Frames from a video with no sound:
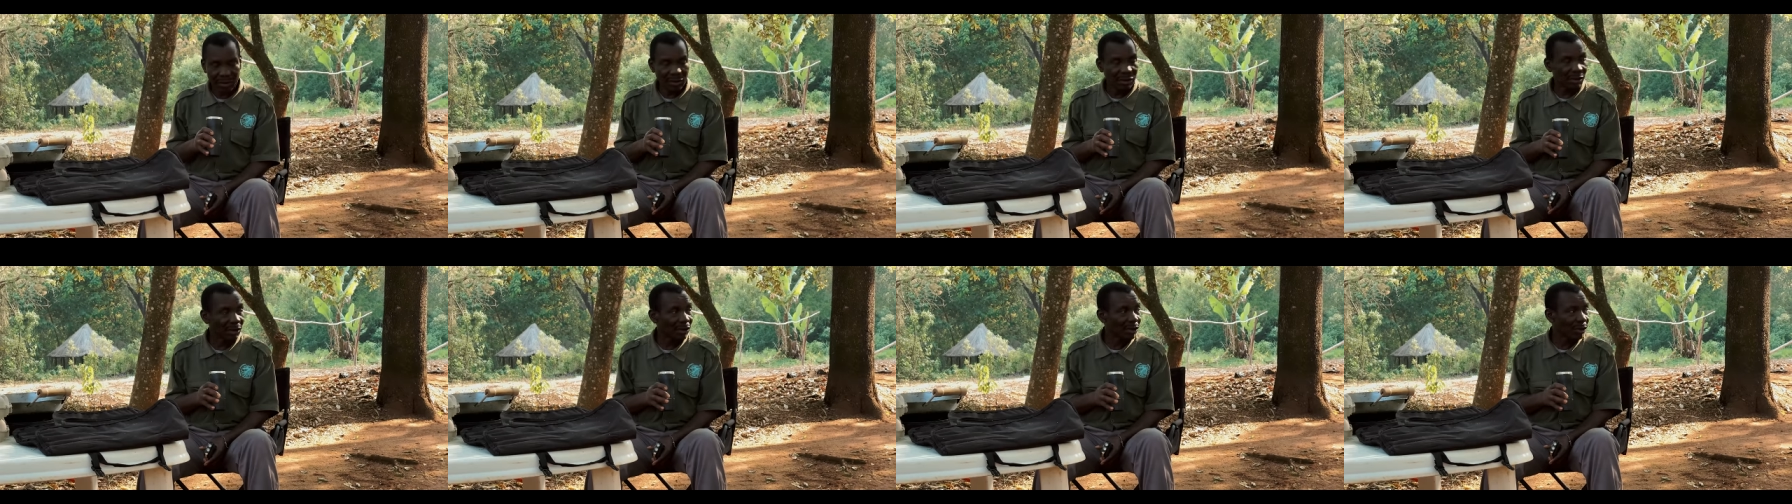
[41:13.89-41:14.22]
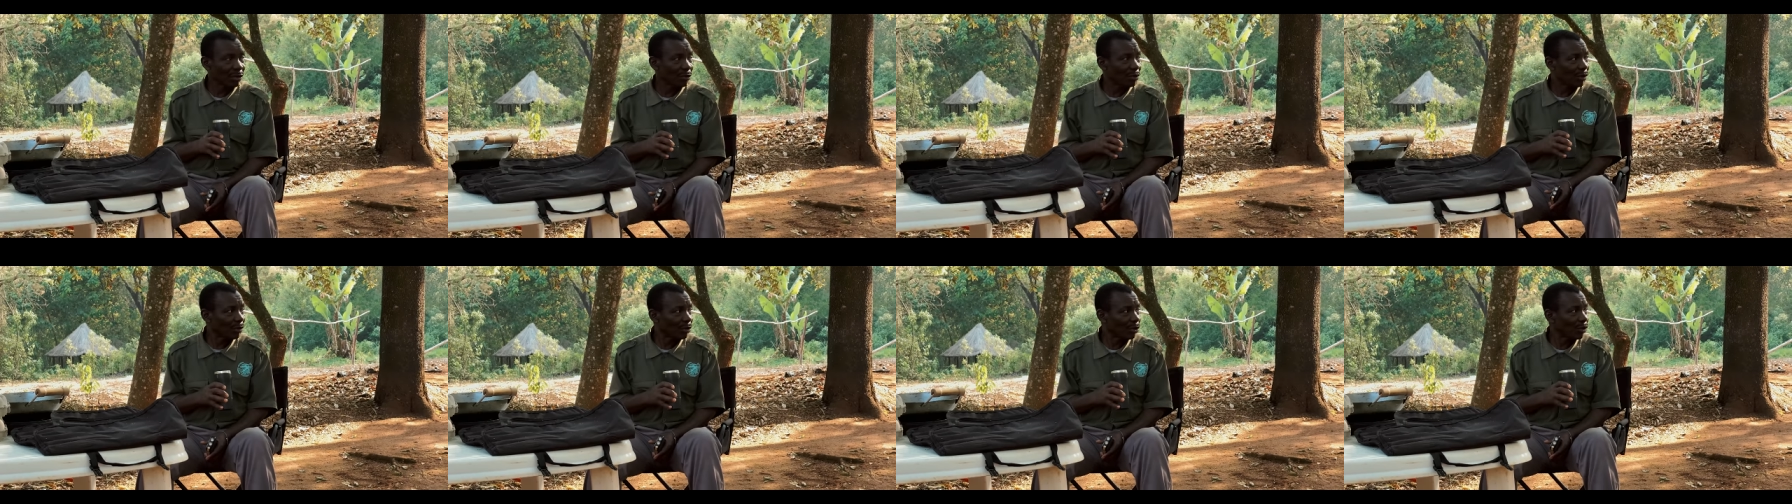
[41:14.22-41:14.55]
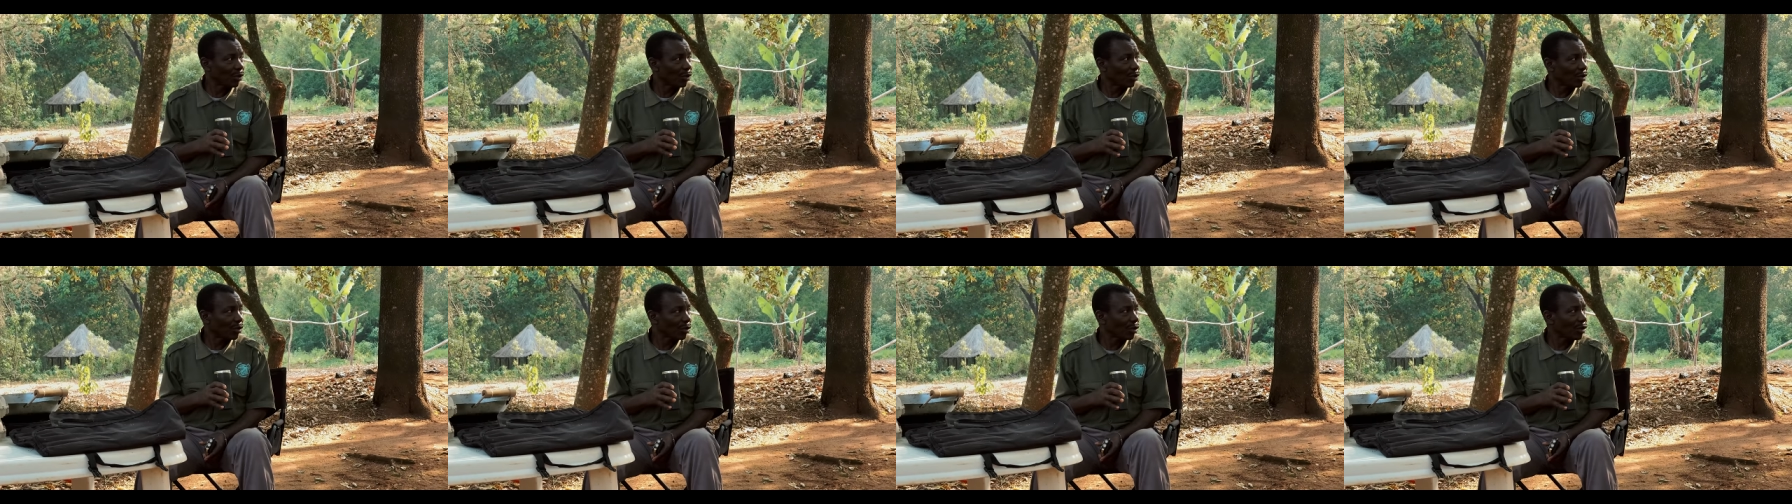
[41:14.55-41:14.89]
And the people
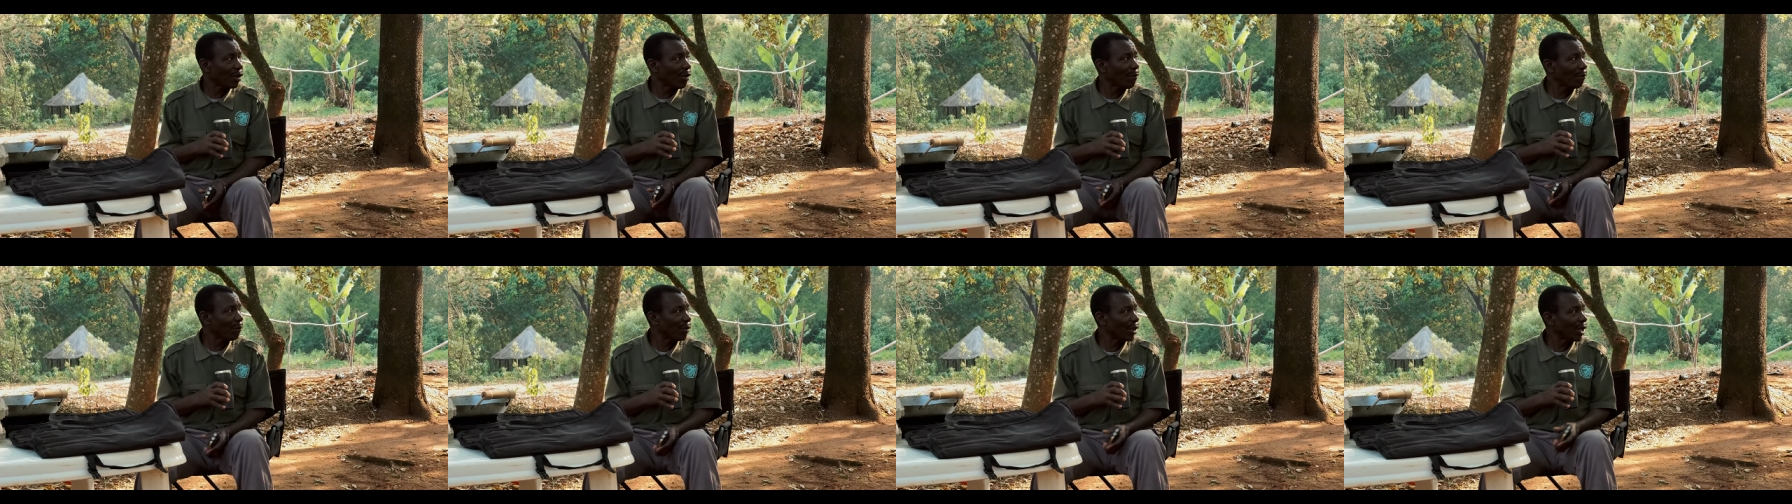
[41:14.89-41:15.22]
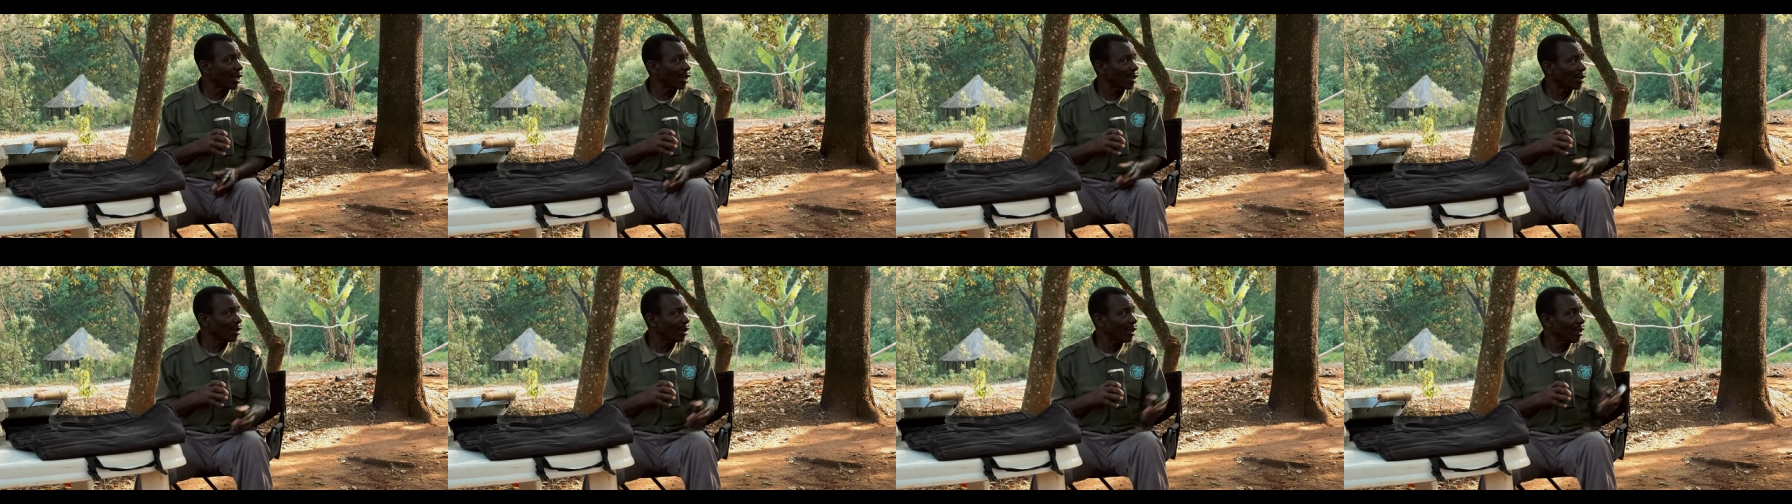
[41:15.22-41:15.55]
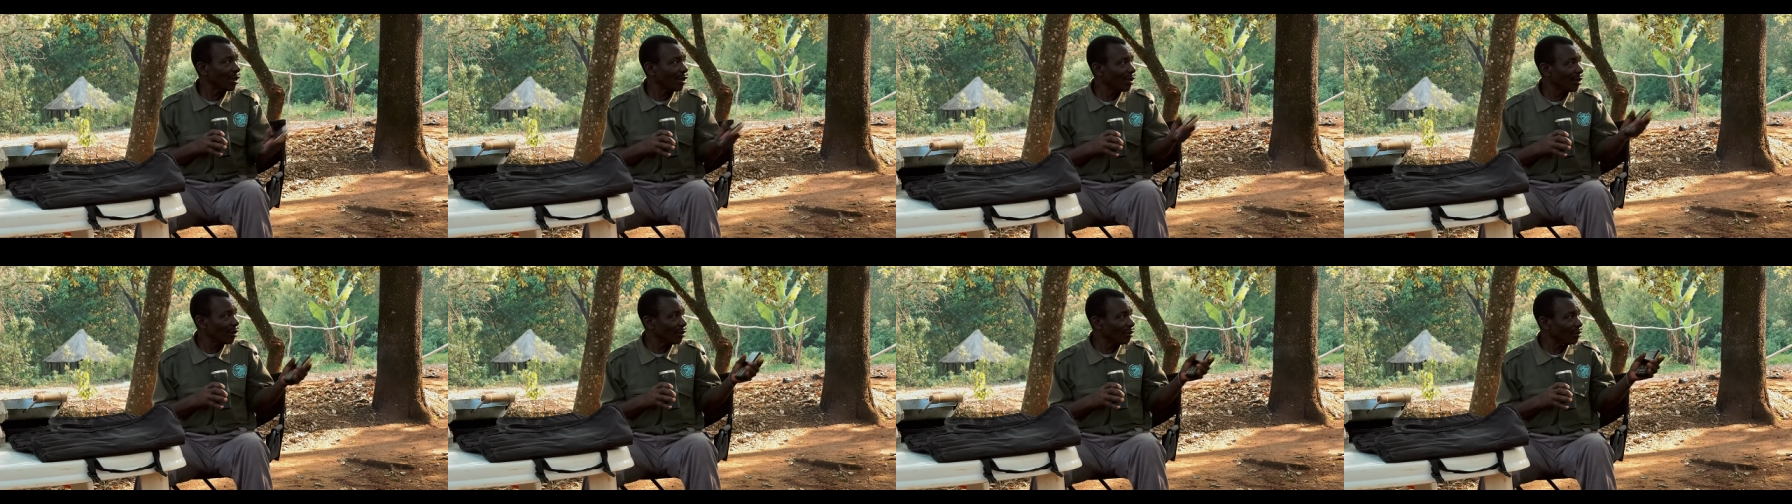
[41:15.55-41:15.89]
come back
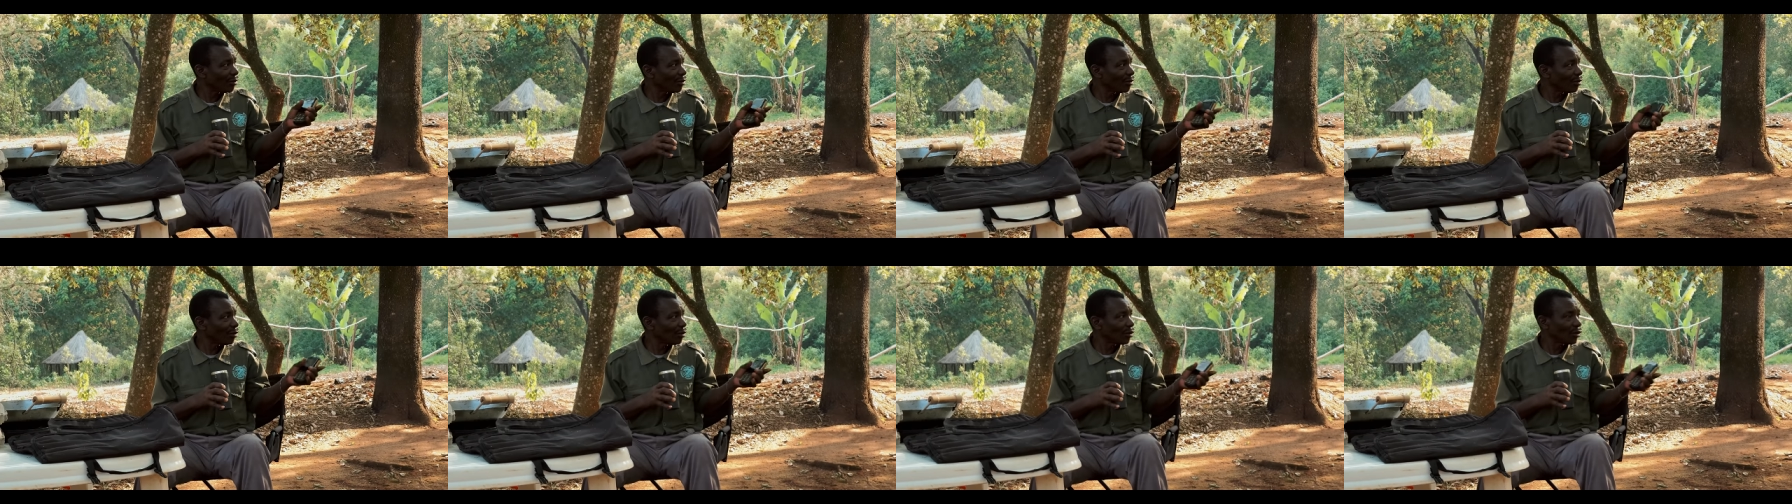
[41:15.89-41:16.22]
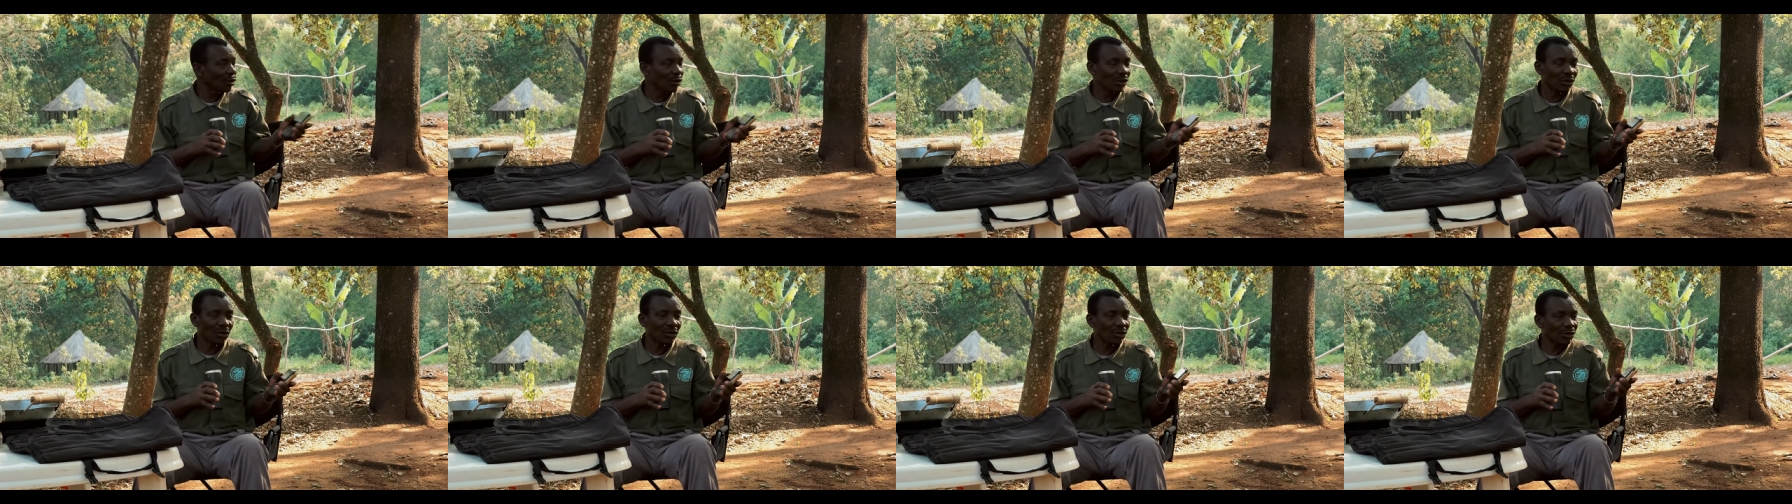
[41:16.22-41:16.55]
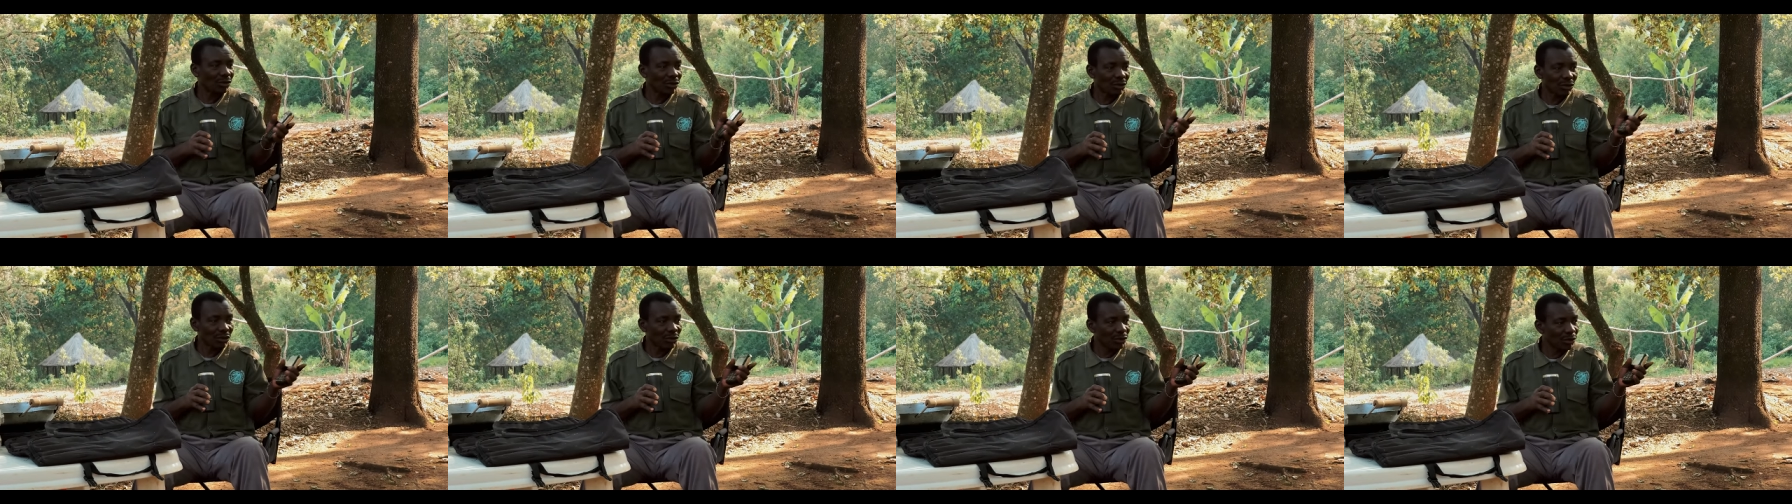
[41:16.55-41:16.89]
there no,
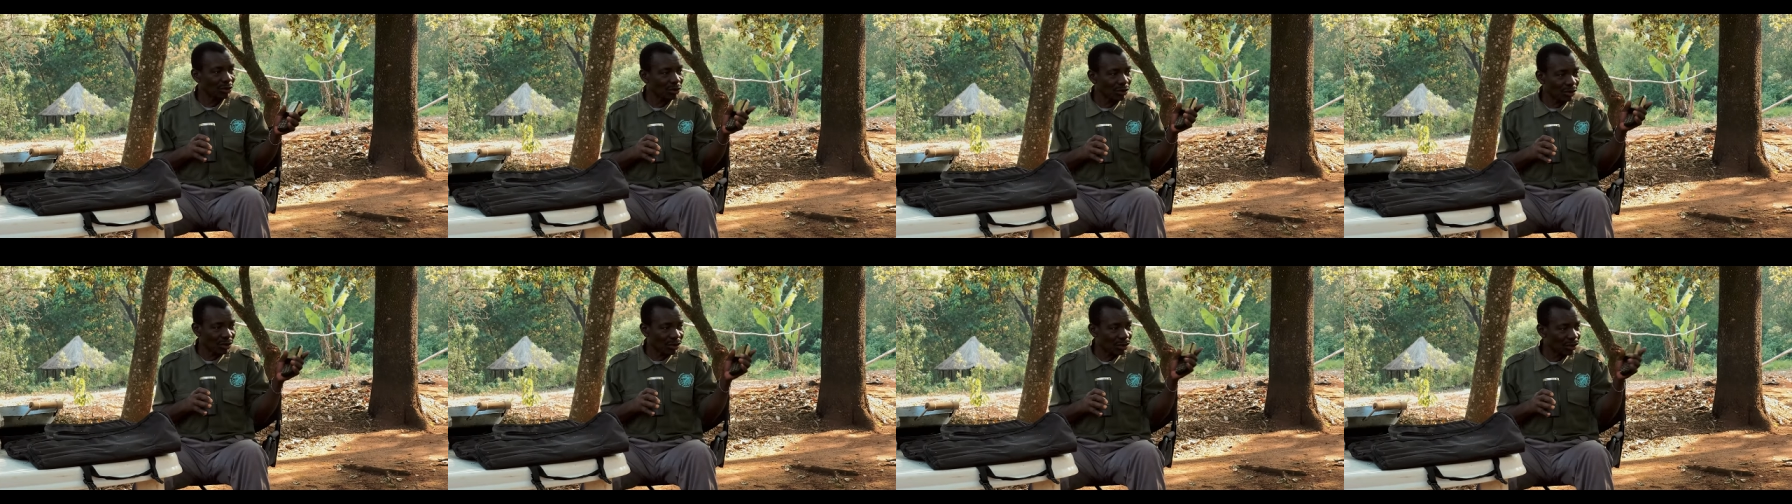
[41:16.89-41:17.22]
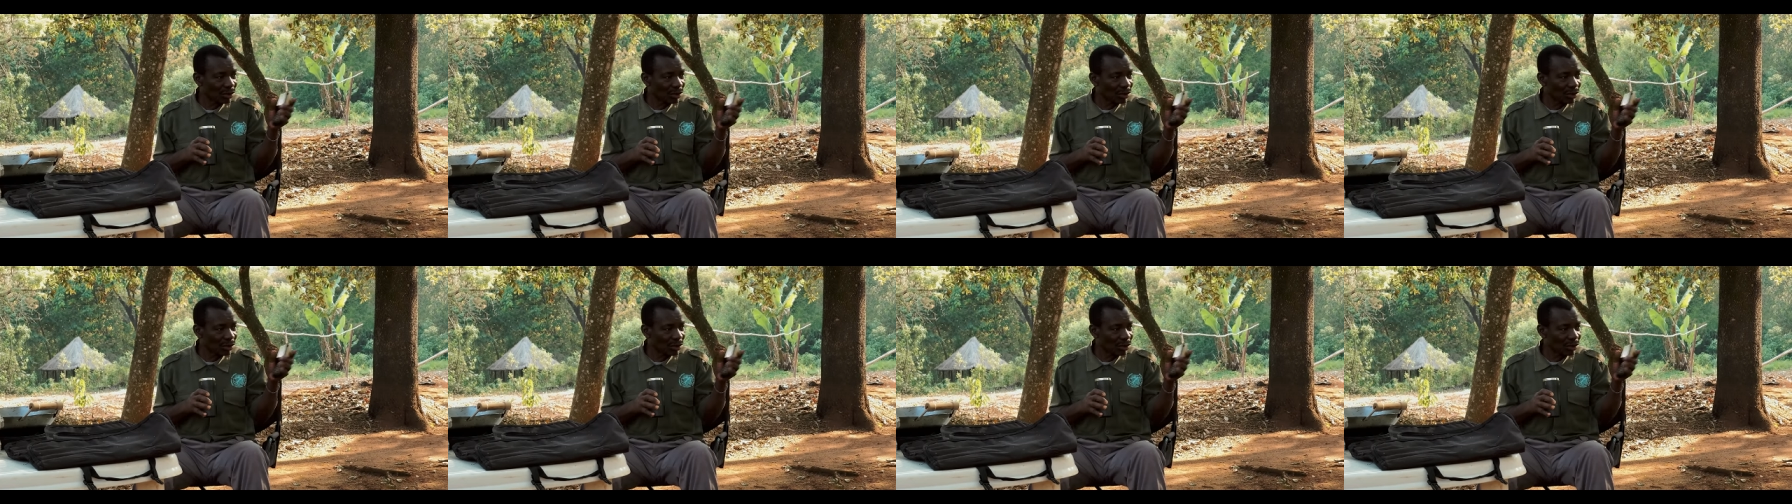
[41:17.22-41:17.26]
not